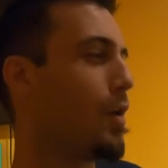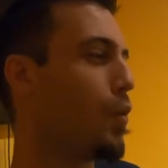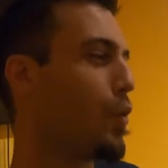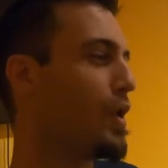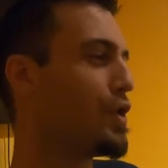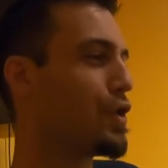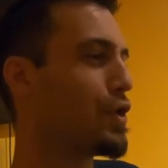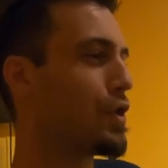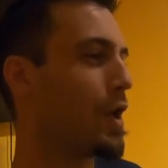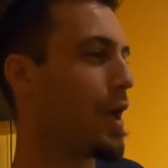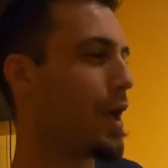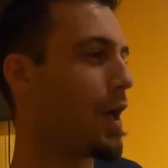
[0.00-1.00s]

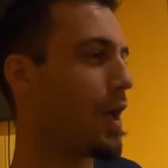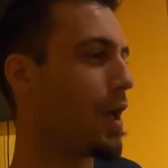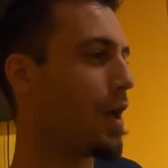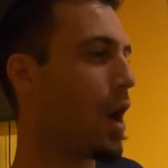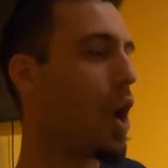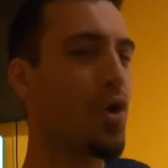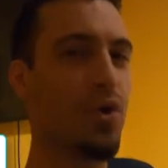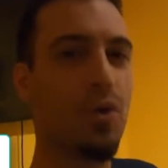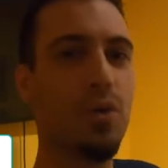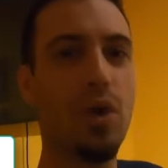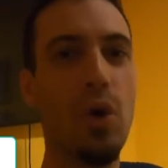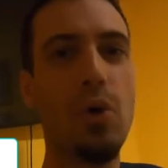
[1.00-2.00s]
Which auto
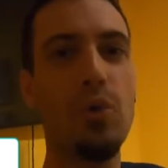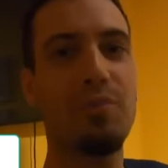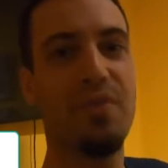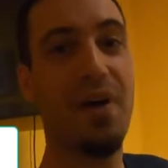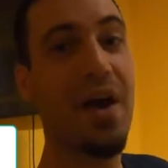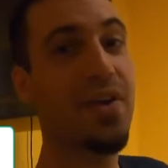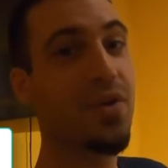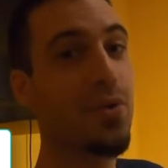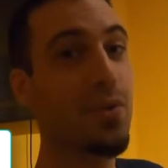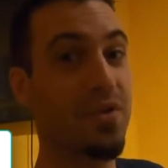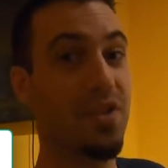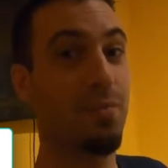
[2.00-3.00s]
loan provider
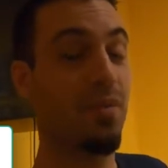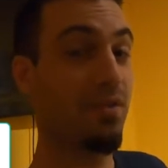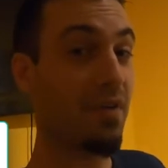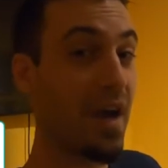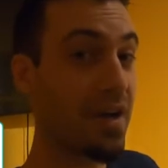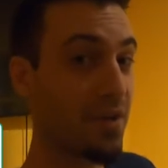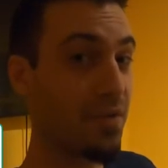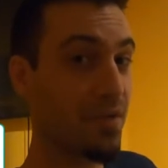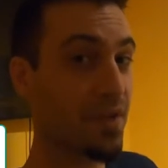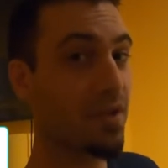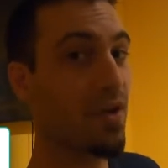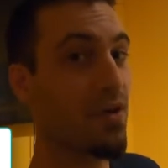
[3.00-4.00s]
was the provider for
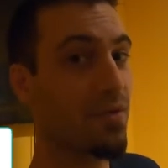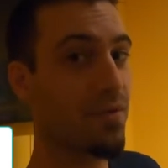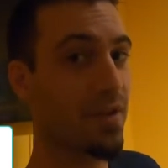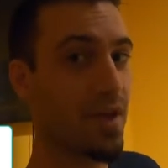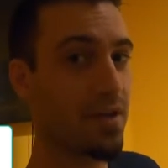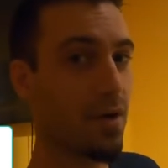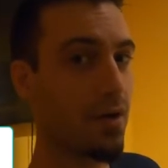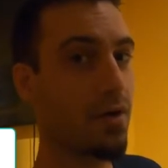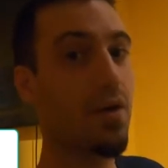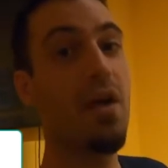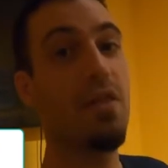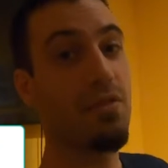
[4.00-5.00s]
the loan for that
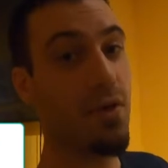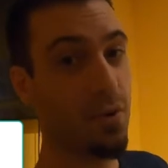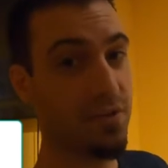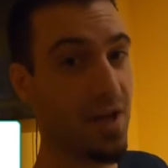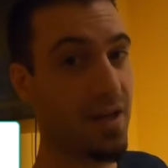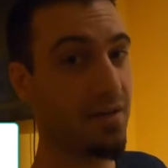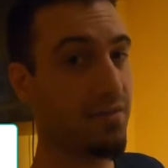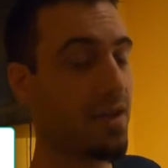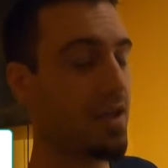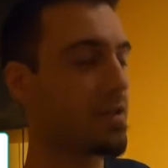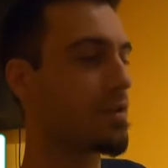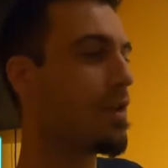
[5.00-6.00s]
car? Those kind of
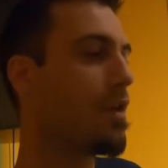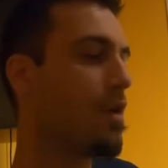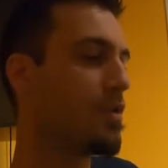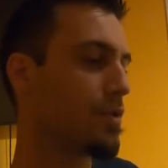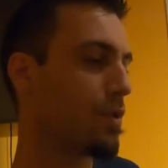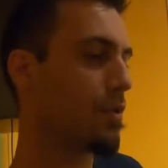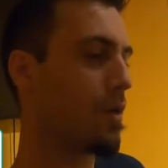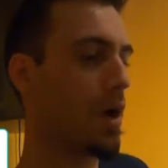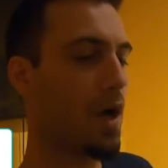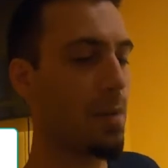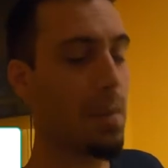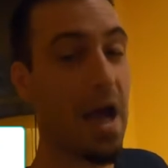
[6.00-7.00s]
things. So
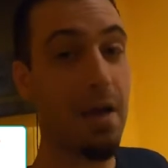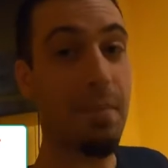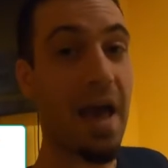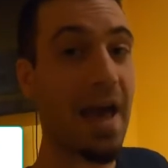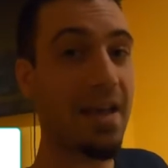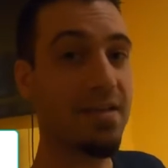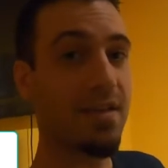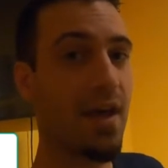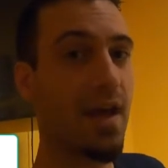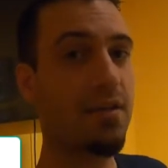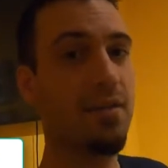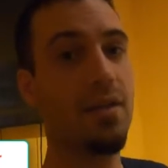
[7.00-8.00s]
I passed
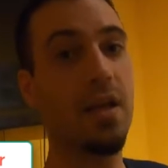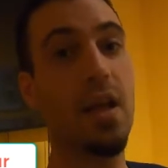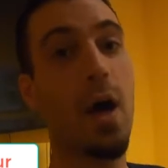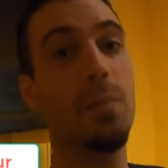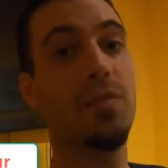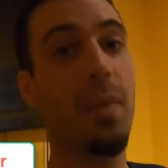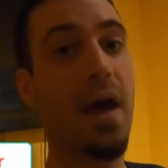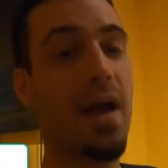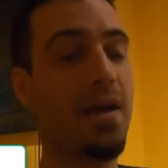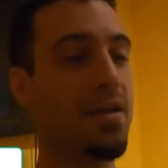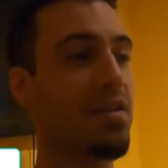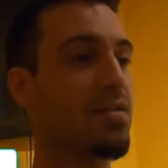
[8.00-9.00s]
that, and he comes
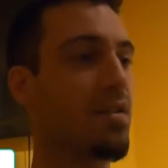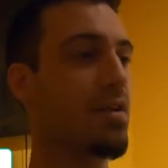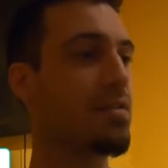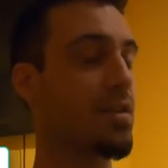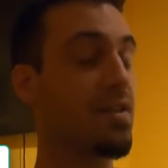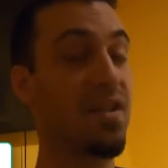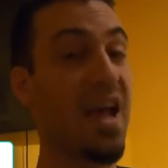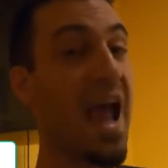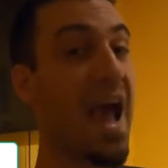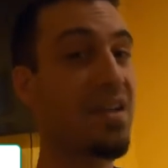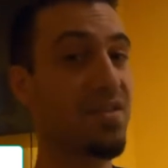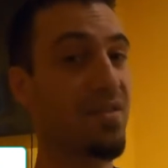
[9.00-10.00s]
back and he says, because I
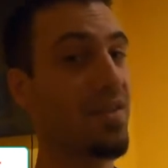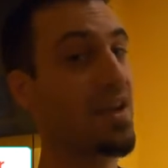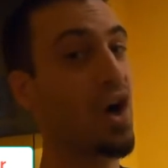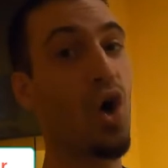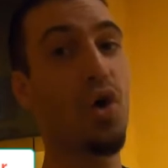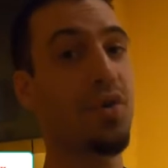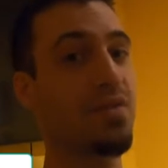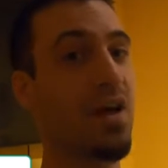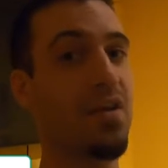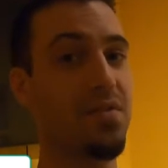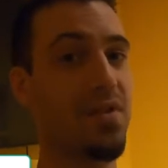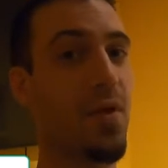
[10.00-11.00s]
asked for like
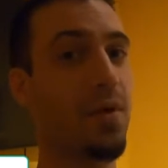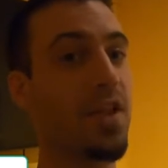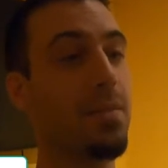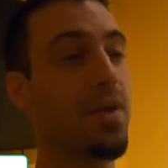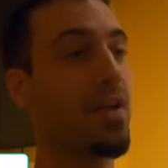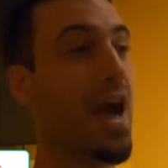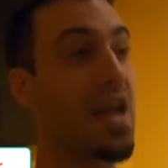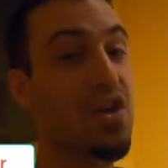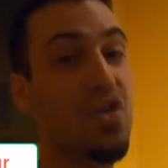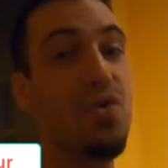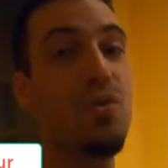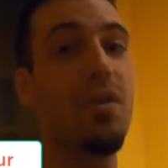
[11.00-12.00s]
$100,000 limit. I
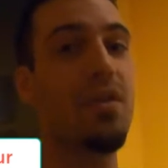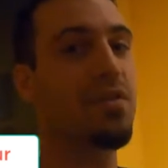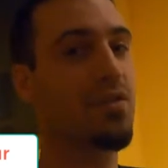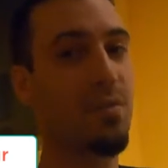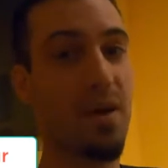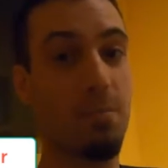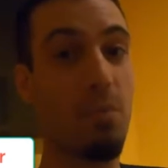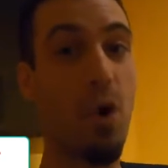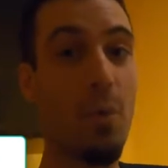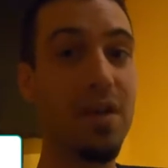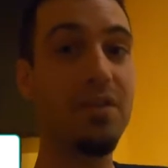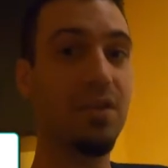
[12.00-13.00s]
knew that this was my
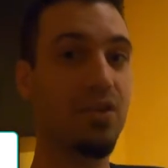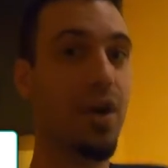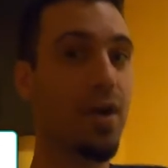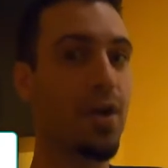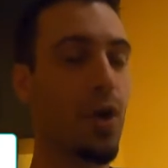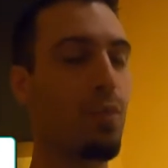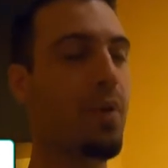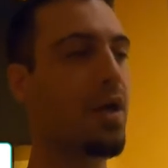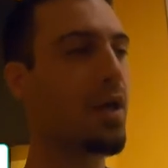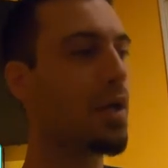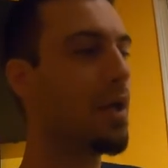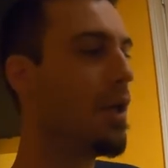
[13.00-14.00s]
moment to try to go
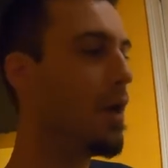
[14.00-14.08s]
big.